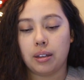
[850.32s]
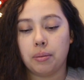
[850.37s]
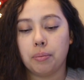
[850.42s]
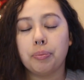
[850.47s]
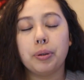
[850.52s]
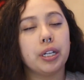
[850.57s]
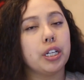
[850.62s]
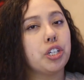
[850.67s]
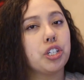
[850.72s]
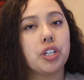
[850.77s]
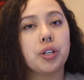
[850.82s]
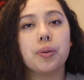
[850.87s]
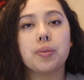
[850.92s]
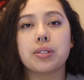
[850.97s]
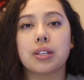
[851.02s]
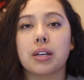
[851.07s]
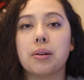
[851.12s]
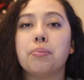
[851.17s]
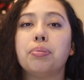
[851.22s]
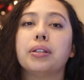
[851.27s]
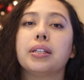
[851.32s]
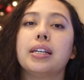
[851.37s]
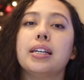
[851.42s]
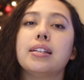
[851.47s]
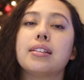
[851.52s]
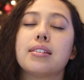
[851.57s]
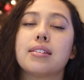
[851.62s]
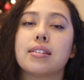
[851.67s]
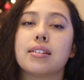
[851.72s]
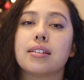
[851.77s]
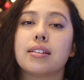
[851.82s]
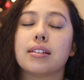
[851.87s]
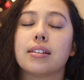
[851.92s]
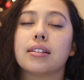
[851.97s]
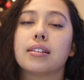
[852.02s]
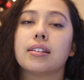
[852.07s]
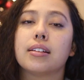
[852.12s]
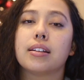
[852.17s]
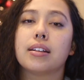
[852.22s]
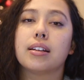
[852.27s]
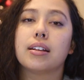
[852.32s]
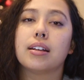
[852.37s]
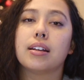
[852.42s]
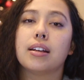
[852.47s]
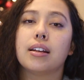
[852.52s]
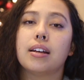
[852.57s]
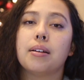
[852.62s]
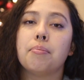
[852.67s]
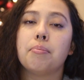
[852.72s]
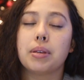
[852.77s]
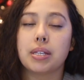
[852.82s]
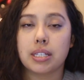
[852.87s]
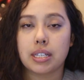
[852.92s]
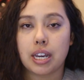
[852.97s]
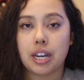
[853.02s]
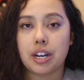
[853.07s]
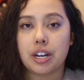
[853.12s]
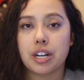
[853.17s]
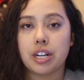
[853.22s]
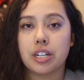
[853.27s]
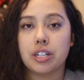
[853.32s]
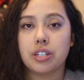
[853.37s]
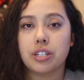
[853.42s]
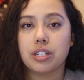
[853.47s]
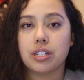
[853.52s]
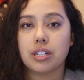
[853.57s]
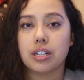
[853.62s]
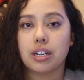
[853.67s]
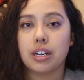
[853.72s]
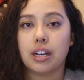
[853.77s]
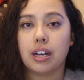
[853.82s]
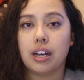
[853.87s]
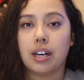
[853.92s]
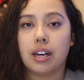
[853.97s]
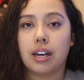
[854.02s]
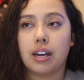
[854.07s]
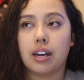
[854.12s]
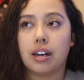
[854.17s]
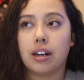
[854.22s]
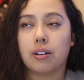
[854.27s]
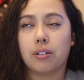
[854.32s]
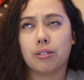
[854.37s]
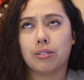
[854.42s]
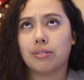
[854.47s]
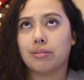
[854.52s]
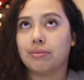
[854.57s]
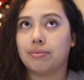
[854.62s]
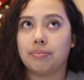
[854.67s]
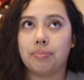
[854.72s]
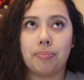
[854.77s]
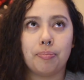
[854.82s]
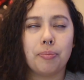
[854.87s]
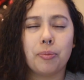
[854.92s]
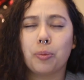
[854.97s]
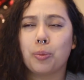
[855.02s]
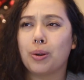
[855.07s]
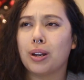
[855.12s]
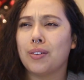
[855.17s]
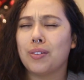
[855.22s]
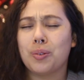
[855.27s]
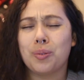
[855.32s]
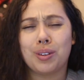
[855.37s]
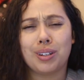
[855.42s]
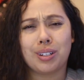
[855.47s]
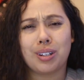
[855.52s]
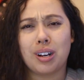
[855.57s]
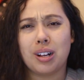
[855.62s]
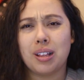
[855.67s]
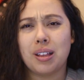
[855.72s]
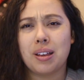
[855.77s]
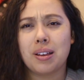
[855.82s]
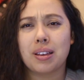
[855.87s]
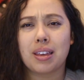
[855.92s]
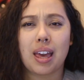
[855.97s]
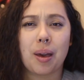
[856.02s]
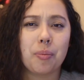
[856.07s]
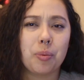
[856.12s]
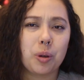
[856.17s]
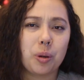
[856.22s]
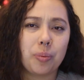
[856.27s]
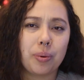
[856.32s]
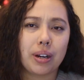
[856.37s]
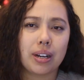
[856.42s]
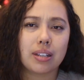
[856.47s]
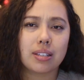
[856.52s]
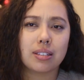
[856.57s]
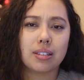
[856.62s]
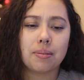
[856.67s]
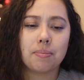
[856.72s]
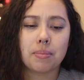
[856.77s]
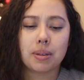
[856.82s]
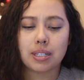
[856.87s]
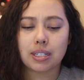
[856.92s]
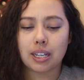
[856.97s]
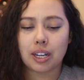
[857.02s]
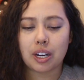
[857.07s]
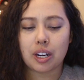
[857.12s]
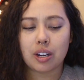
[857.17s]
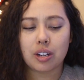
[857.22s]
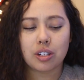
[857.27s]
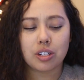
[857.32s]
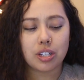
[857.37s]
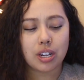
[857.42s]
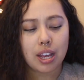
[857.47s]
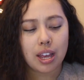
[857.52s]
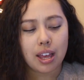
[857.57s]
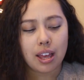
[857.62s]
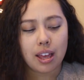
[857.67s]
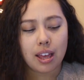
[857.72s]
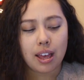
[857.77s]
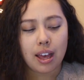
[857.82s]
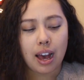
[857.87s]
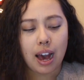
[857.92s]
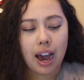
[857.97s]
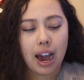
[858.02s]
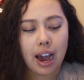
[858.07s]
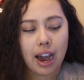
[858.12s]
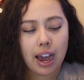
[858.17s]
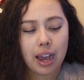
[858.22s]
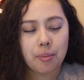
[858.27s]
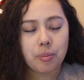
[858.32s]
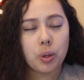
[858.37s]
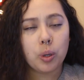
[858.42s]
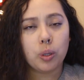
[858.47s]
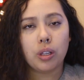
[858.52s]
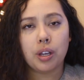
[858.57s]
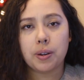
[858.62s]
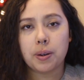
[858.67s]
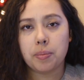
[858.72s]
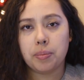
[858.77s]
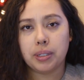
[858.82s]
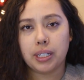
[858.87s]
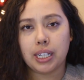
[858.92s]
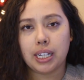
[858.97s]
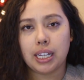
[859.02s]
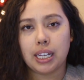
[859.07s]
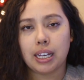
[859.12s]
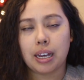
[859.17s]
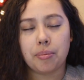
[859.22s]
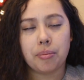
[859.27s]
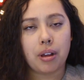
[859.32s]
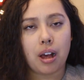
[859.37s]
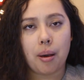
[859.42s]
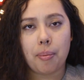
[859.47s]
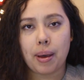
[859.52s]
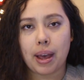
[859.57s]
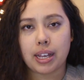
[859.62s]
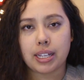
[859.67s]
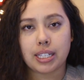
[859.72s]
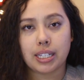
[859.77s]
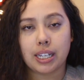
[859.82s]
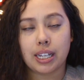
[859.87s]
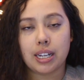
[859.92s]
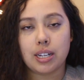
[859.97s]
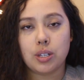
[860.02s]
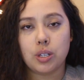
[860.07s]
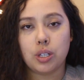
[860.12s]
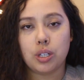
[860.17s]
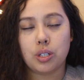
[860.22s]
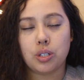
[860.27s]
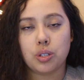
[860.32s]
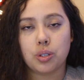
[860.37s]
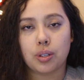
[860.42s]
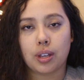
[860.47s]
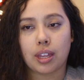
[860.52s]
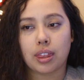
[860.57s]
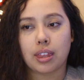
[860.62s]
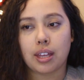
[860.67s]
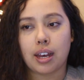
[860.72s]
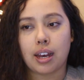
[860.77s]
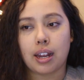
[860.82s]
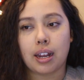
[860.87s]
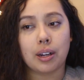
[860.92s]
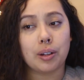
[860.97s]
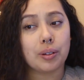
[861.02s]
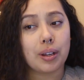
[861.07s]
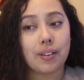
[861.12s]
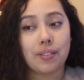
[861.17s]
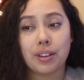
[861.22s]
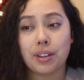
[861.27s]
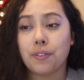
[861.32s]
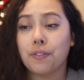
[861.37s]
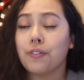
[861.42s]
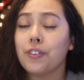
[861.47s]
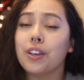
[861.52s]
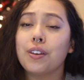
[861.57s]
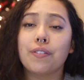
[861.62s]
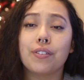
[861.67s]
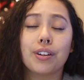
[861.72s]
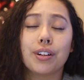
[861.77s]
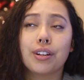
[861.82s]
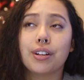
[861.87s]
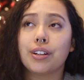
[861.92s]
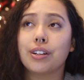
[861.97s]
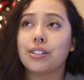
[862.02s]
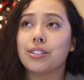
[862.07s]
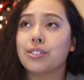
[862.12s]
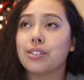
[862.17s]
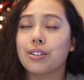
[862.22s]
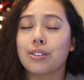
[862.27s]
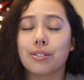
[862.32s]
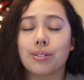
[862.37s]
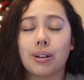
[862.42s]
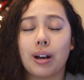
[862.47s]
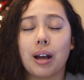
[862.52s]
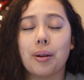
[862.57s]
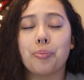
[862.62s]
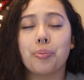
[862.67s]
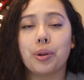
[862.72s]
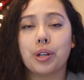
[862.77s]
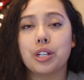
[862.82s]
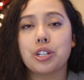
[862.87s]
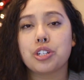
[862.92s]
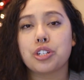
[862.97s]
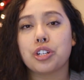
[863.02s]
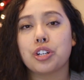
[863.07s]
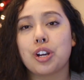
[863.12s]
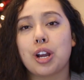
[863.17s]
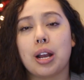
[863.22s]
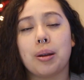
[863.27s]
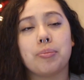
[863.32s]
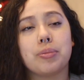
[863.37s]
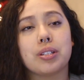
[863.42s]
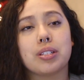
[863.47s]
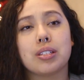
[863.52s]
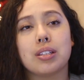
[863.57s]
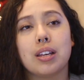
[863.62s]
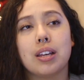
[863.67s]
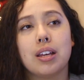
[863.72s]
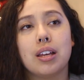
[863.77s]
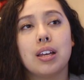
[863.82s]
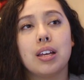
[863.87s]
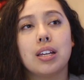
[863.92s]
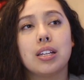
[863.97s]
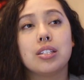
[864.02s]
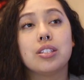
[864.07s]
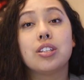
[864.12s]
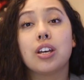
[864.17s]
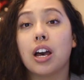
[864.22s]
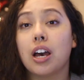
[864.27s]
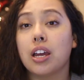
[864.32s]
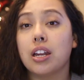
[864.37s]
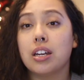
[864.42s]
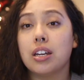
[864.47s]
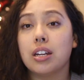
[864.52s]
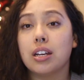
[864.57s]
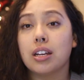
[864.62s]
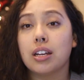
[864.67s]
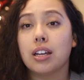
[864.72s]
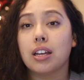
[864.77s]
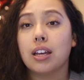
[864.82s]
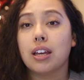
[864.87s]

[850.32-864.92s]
Pretty sure it was a complete miscarriage, or whatever you want to call it, a chemical pregnancy miscarriage. I'm no longer bleeding, I'm not passing any tissue like that, I don't have any fever, so I'm pretty sure I'm just done.